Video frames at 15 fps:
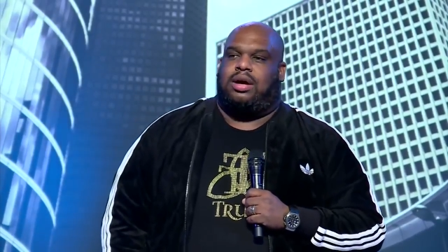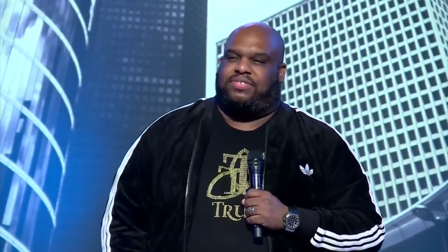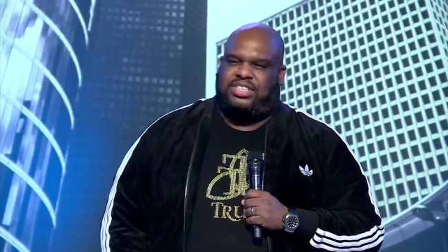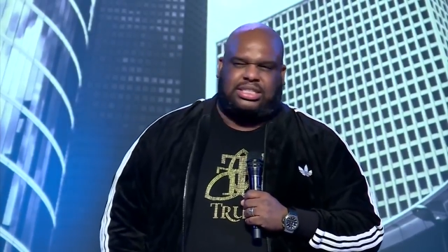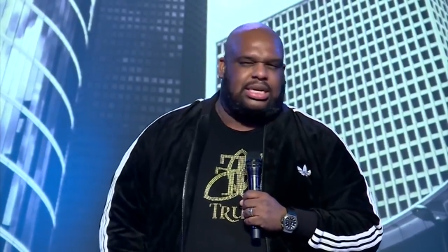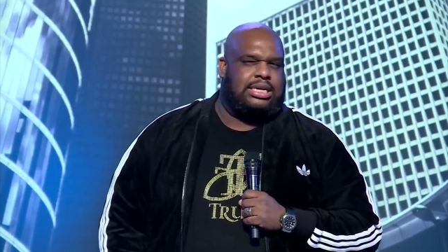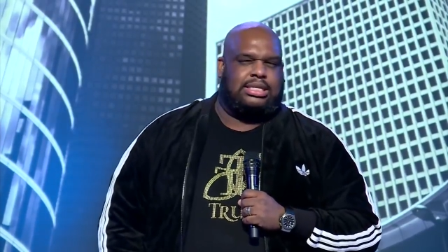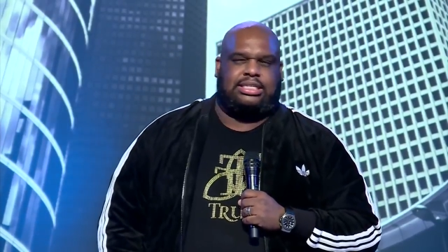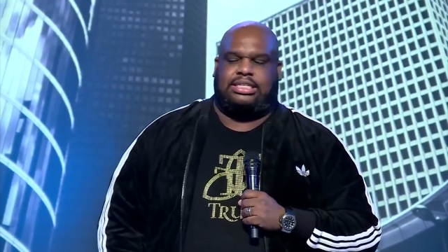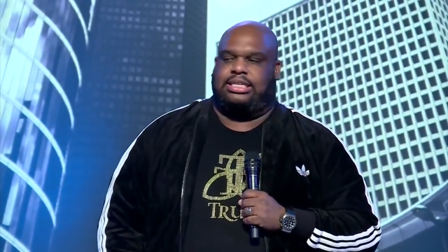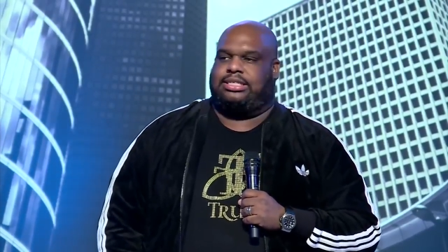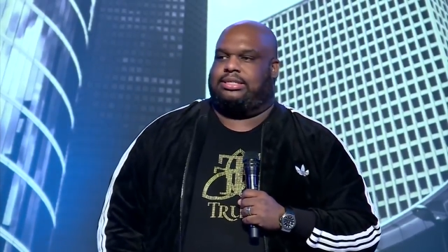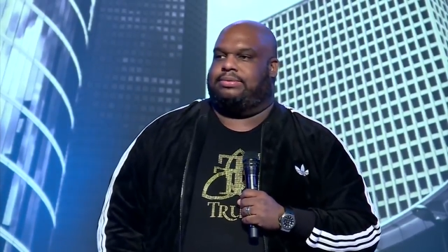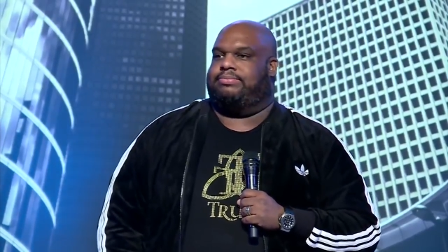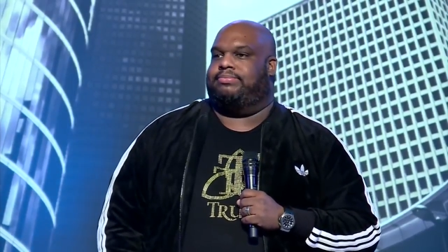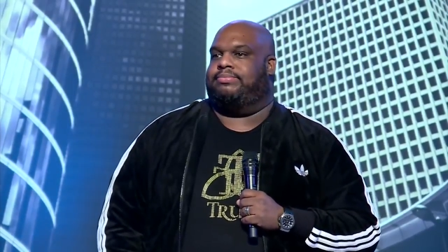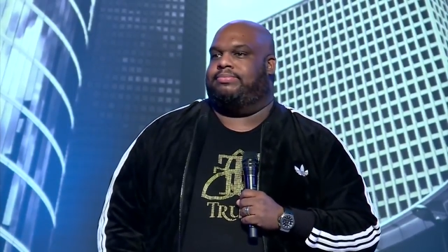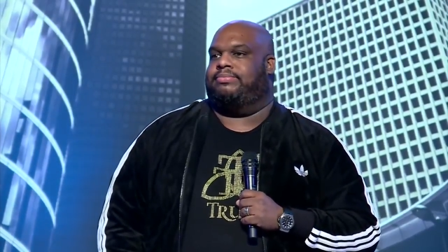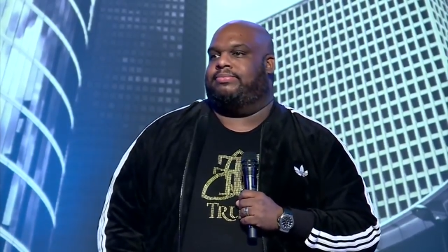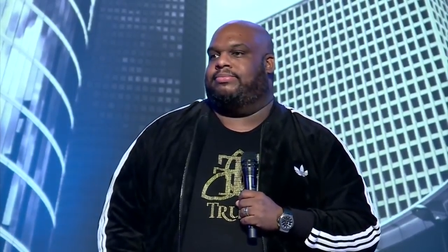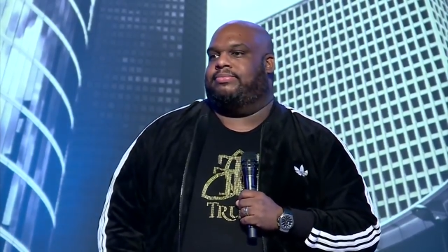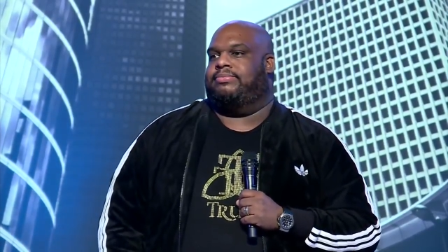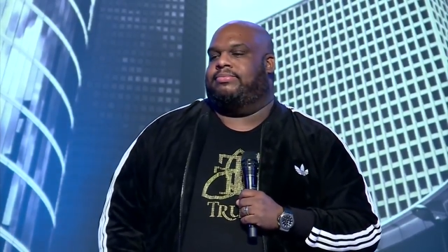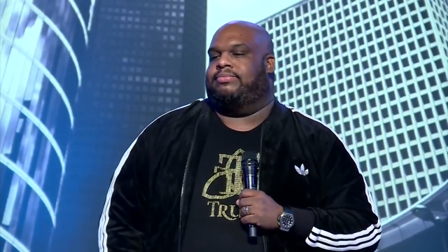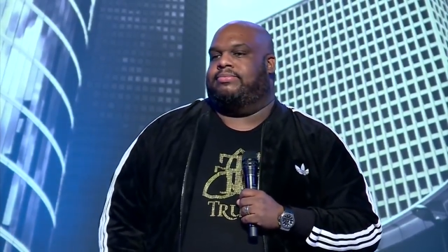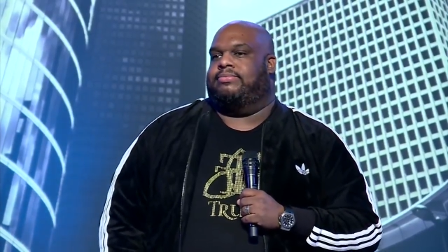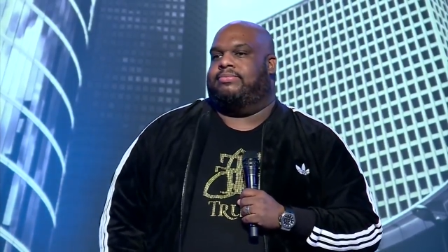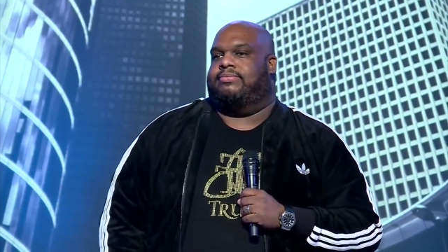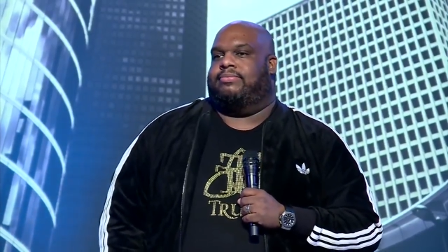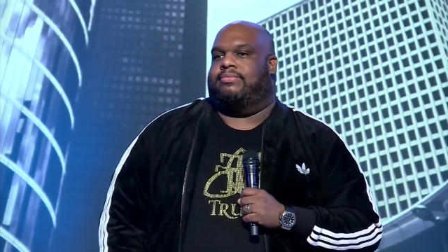of cynicism
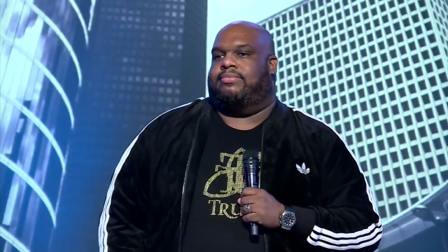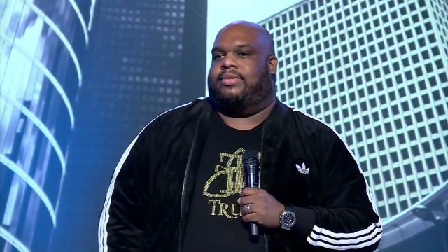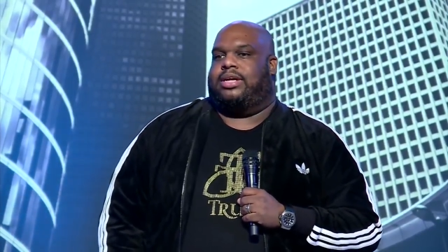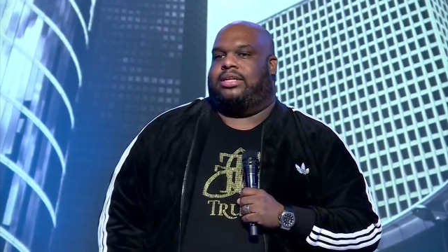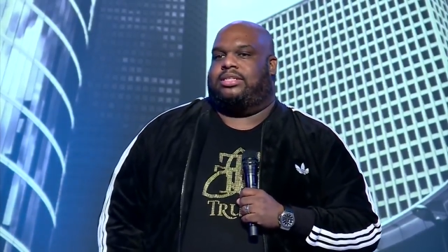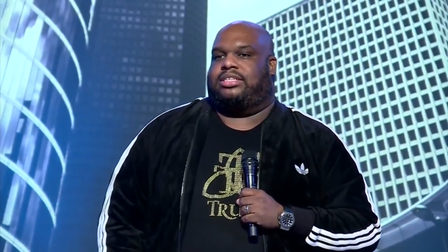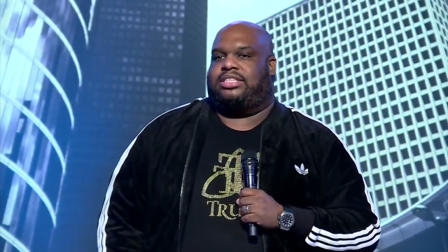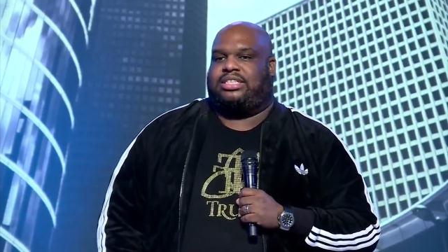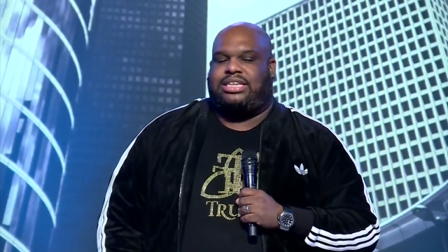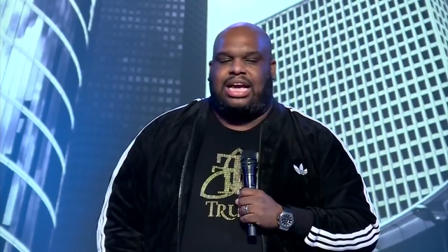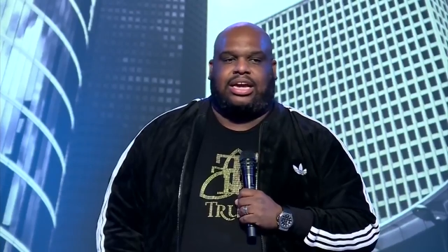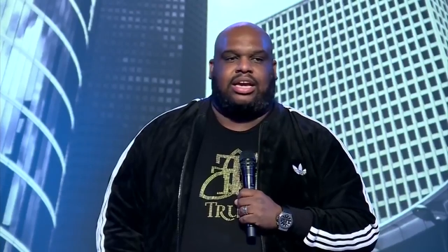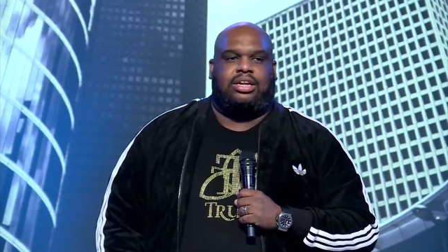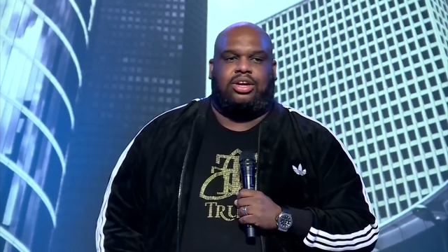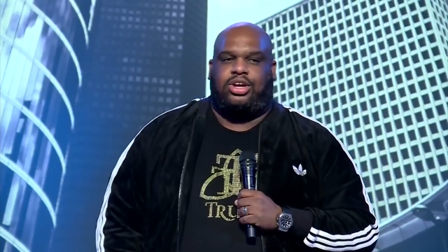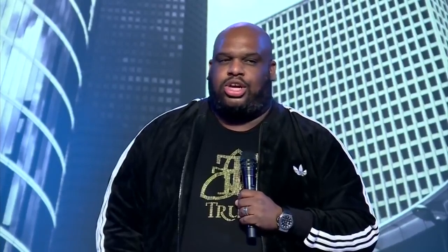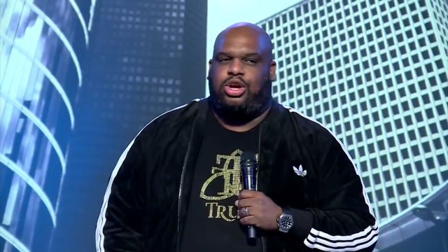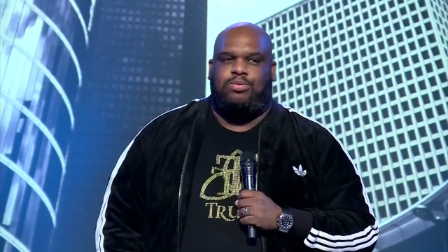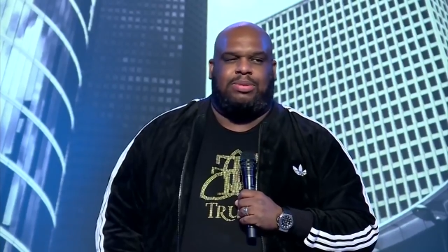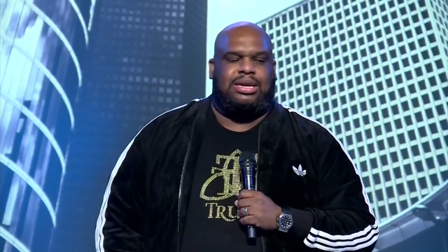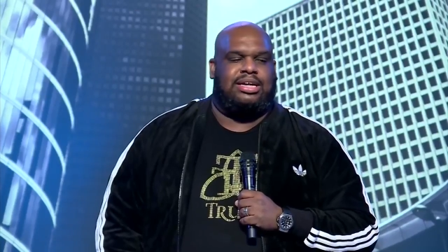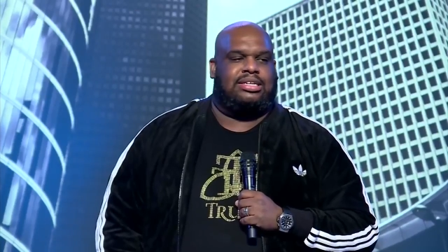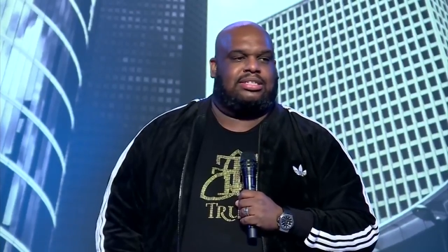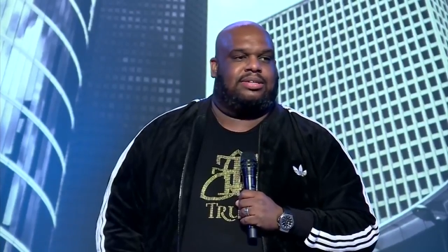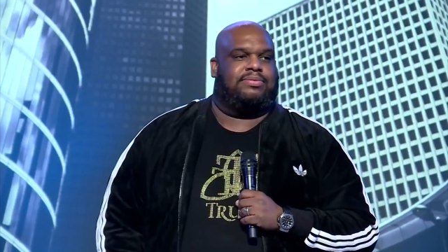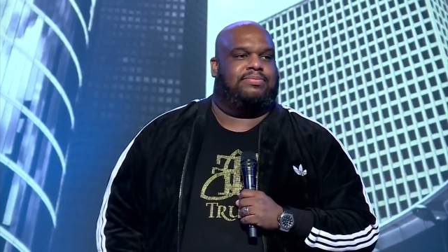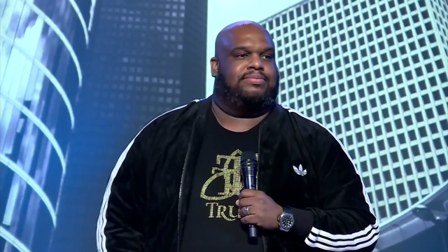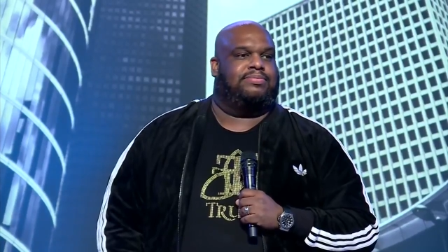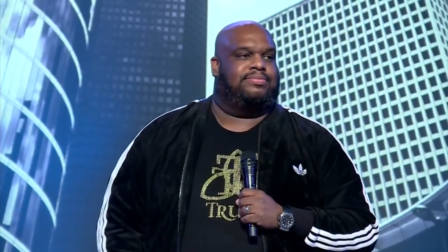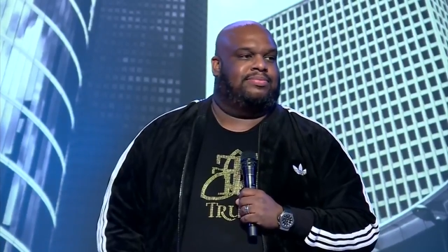and secular
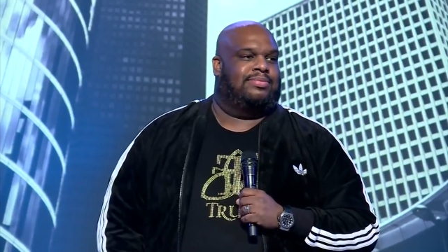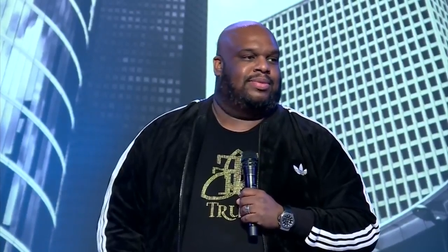humanism.